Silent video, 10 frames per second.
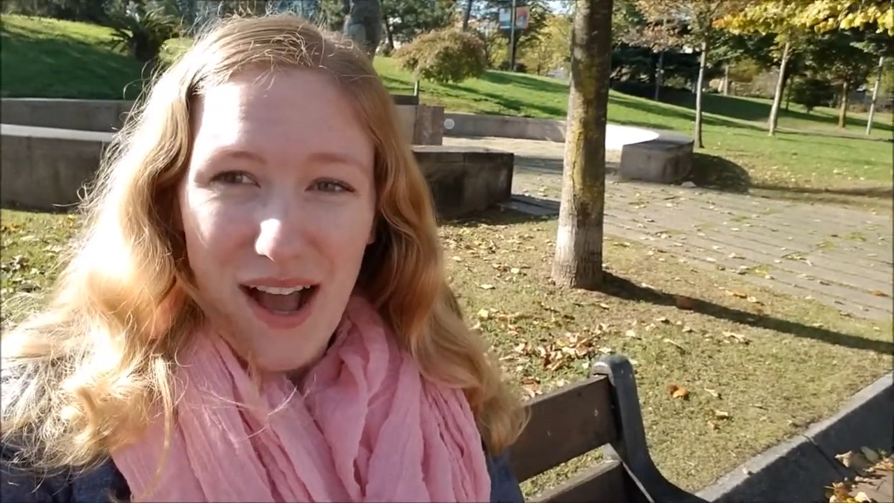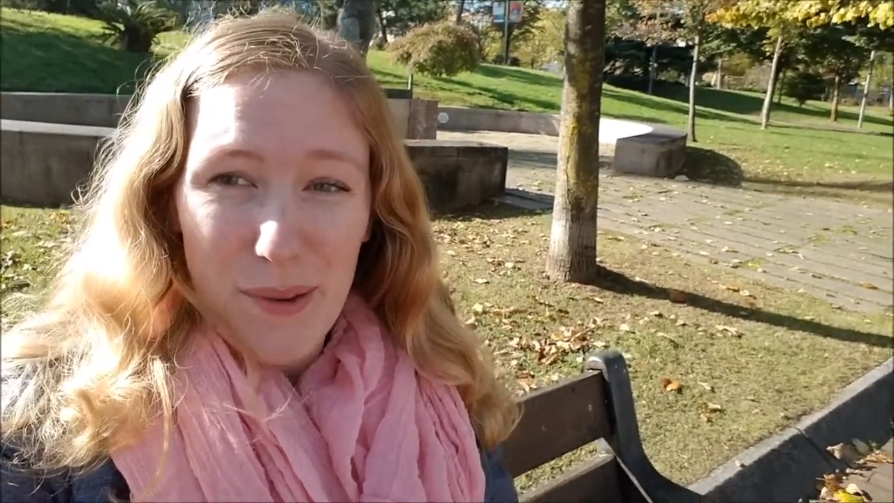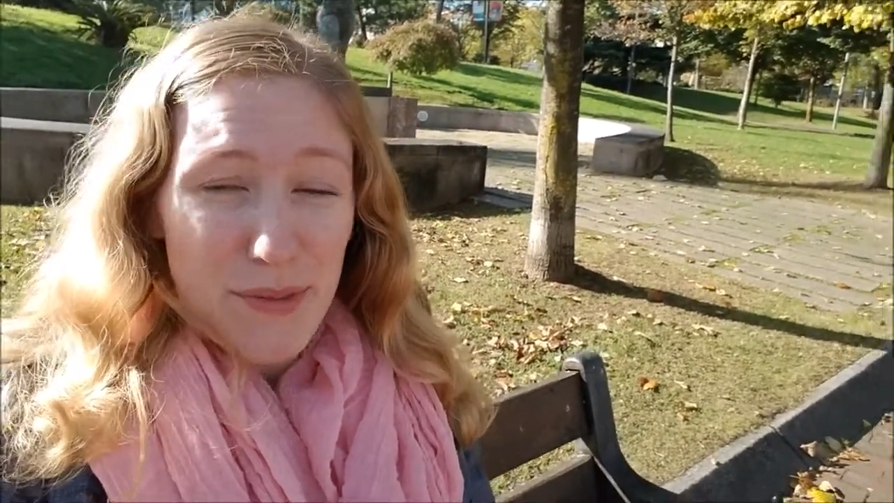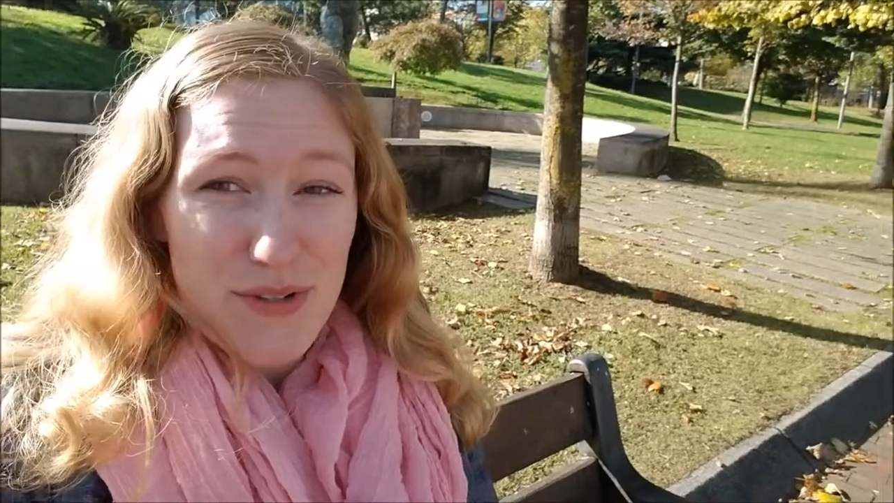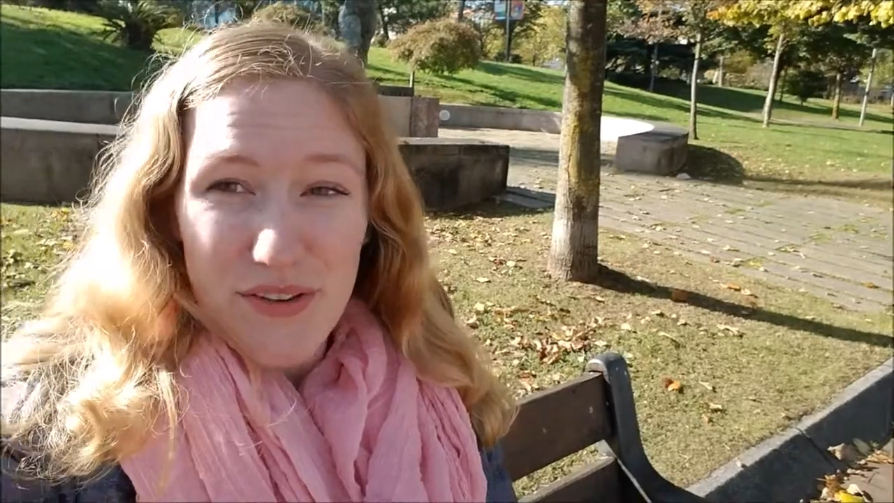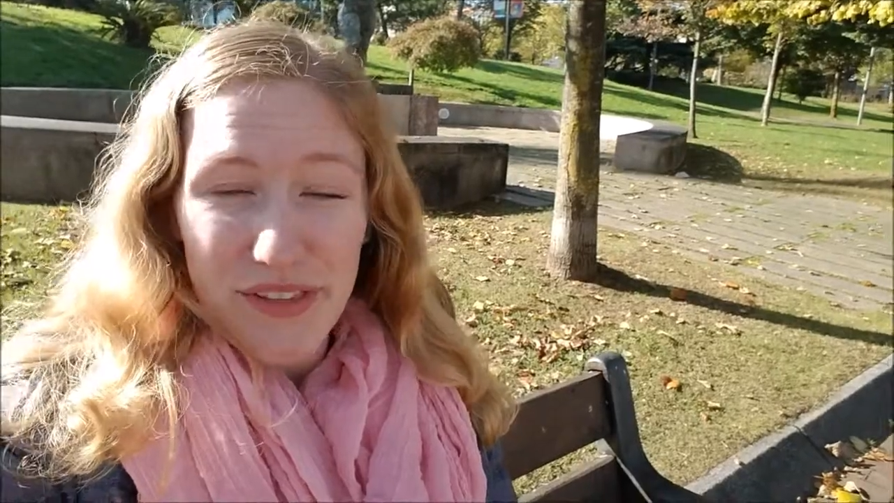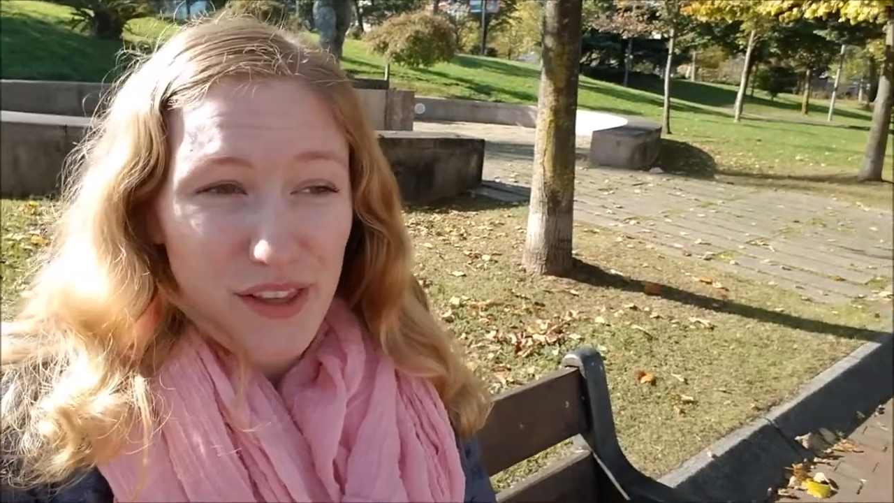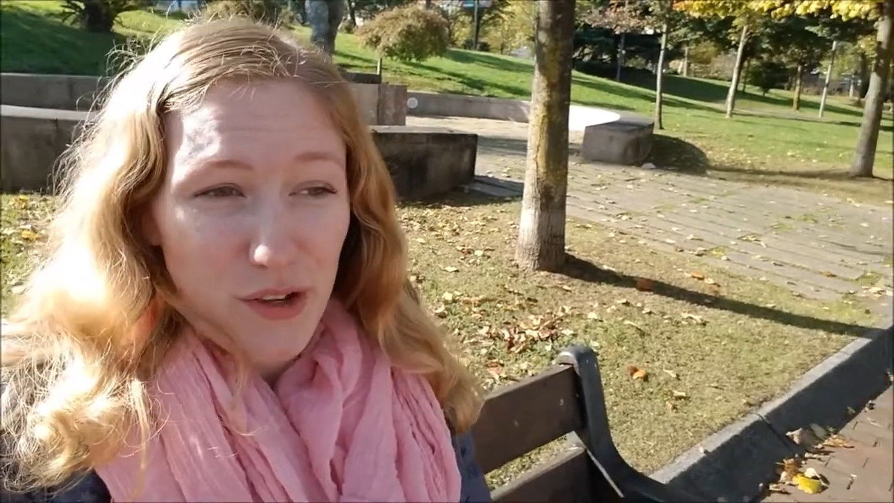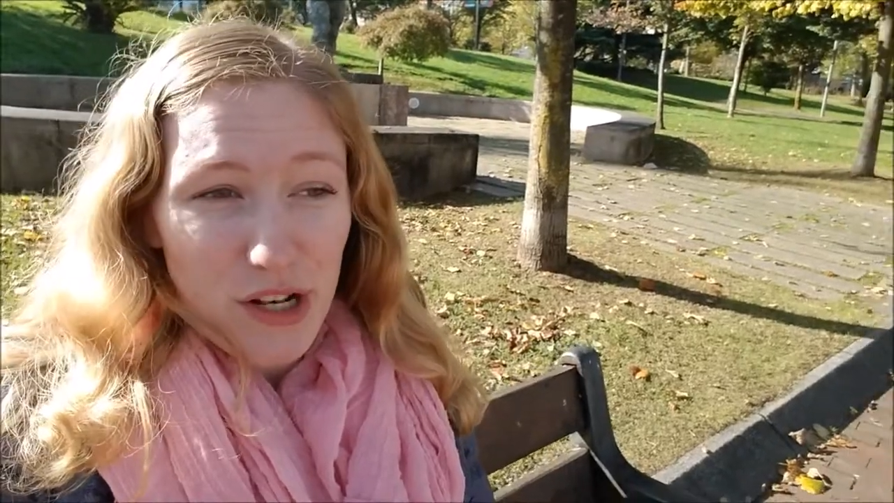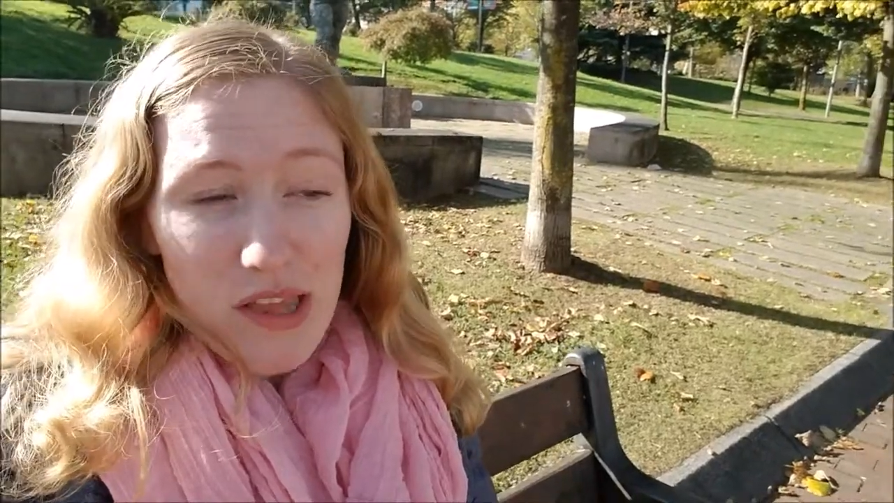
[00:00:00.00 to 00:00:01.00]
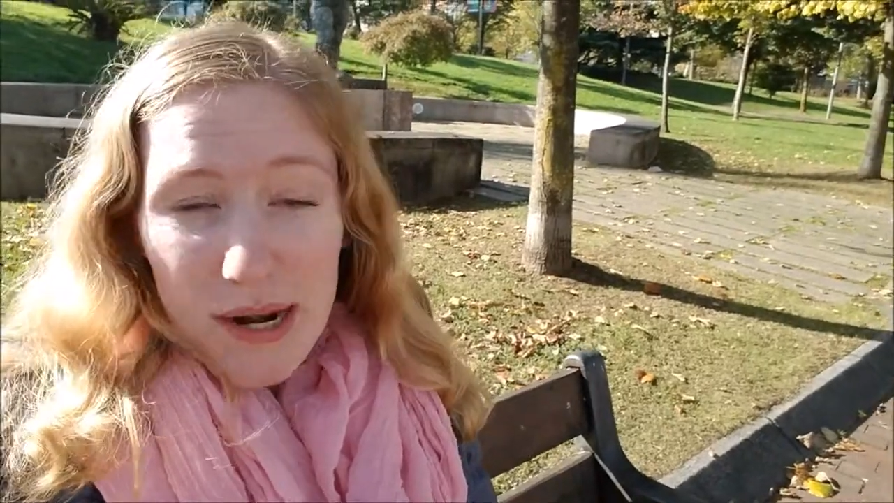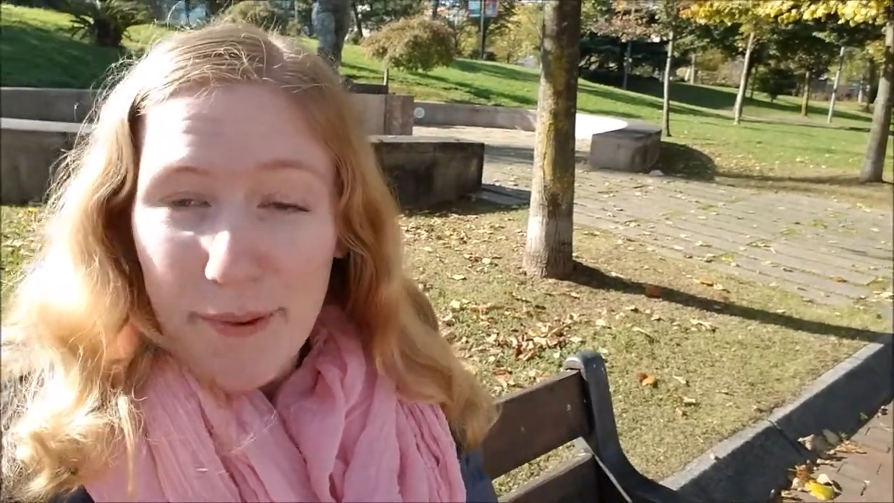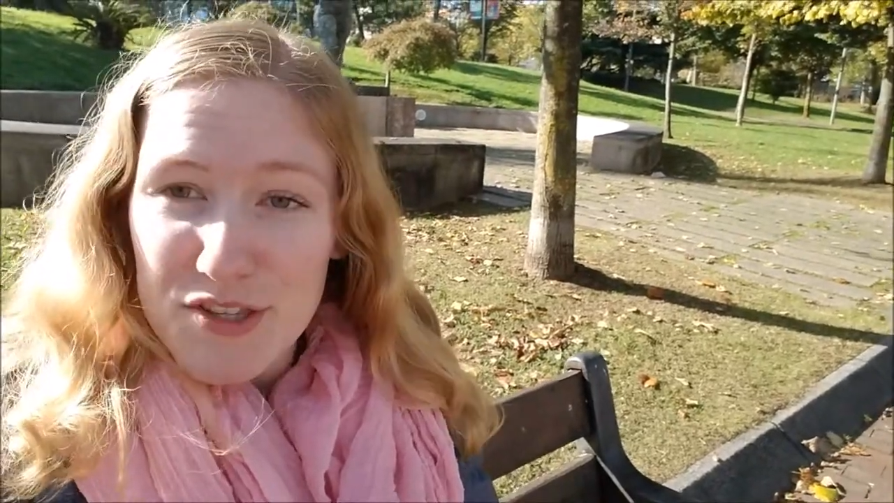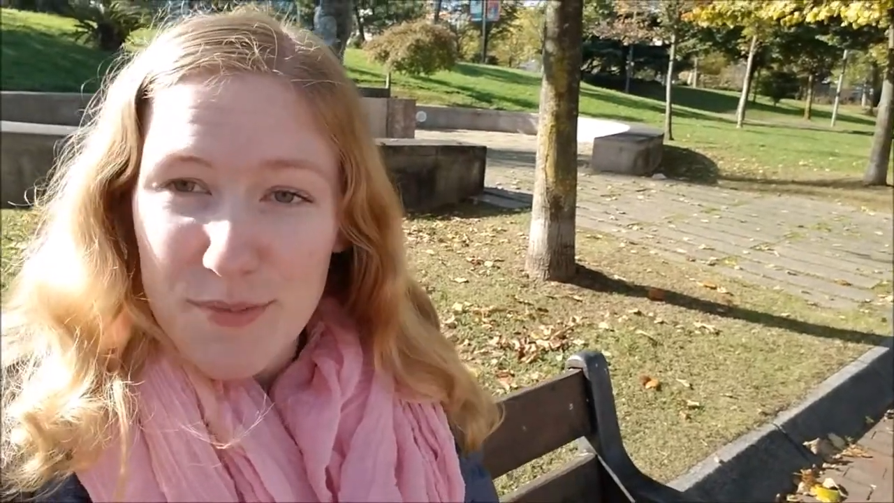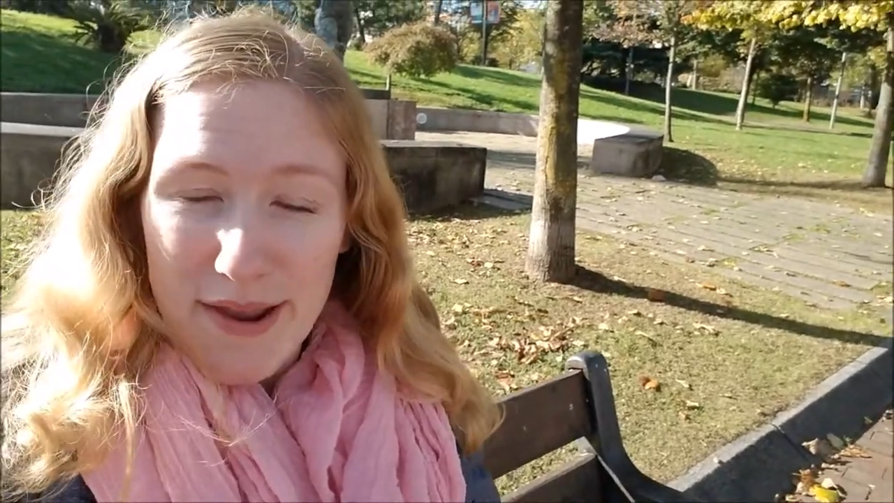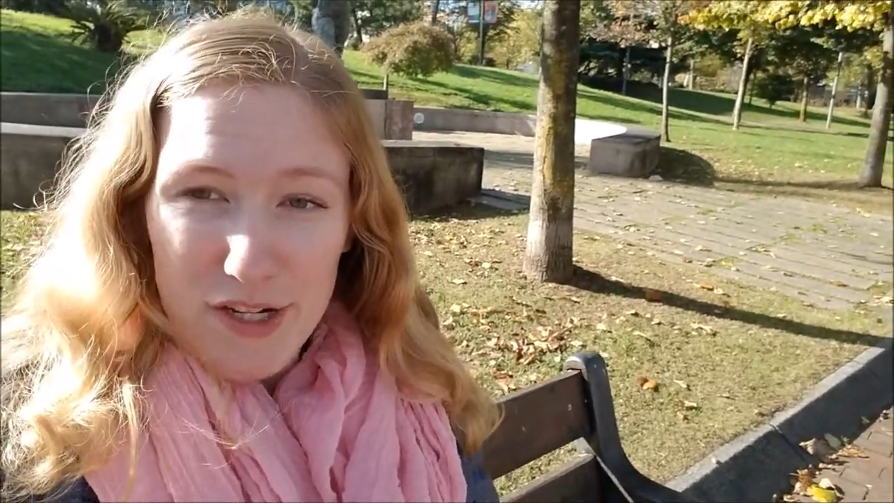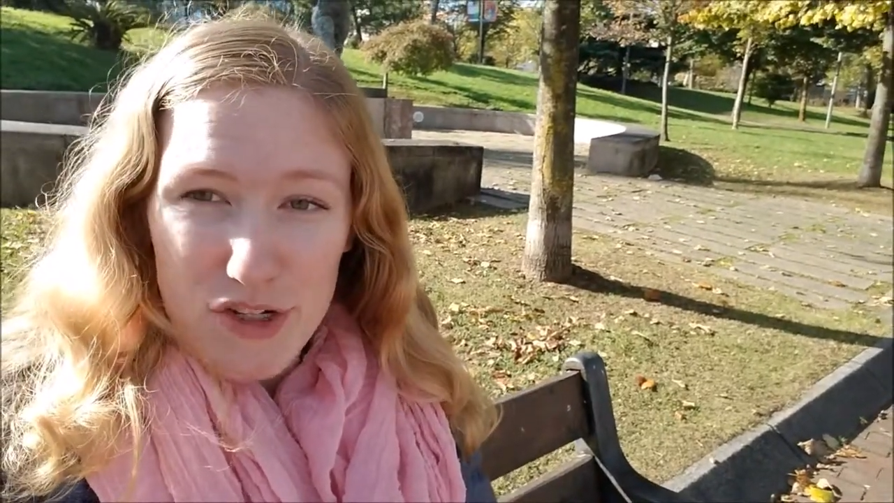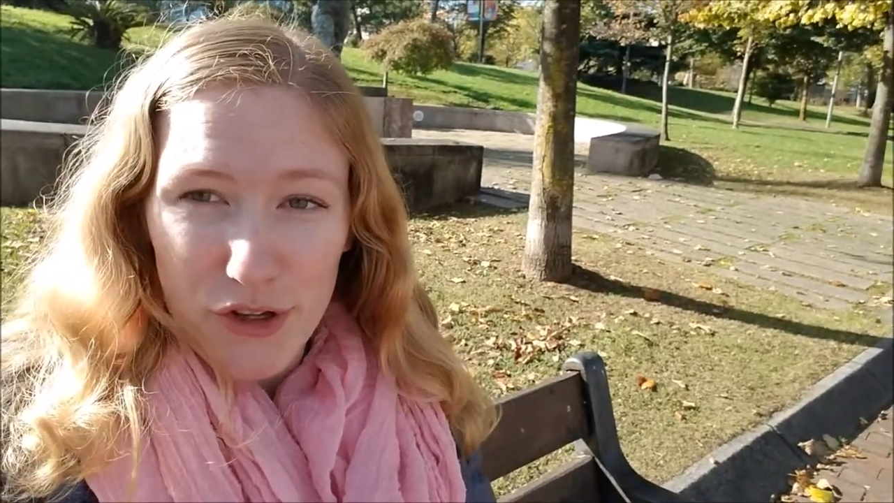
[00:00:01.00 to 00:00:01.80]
You definitely learn a lot about Spanish